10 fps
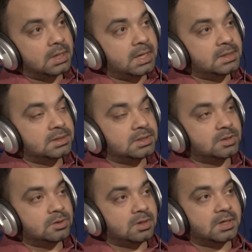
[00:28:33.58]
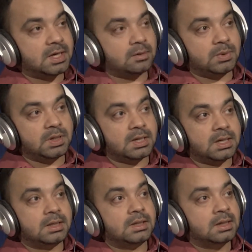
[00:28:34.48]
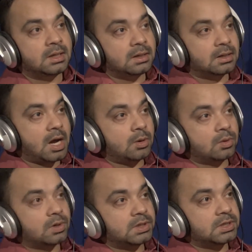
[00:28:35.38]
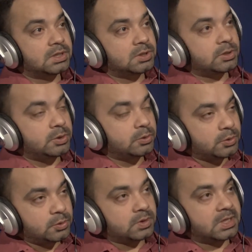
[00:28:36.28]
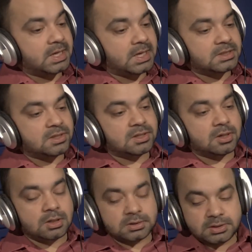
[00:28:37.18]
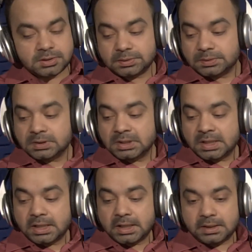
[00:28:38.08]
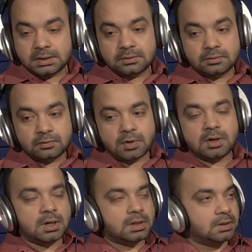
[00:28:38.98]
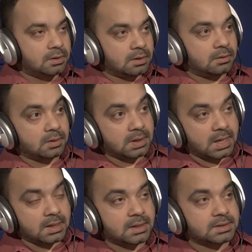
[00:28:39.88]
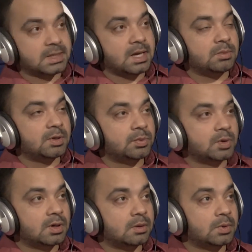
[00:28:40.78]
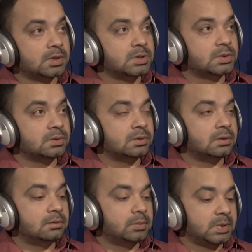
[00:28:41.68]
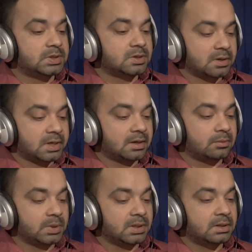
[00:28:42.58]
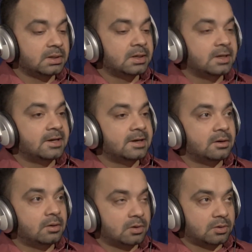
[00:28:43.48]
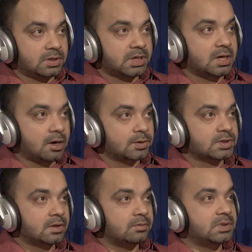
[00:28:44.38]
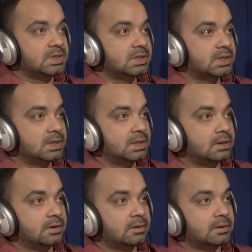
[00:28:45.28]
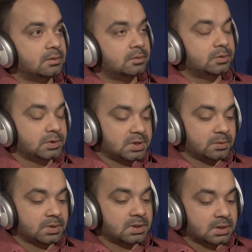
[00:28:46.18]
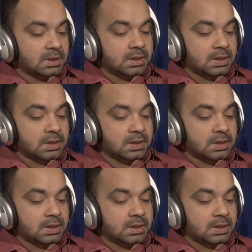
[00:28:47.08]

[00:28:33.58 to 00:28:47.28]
hesitate to contact me, and I'll connect you to the kit also. And for other, like it's gambling problem also, please contact me or contact our service, whichever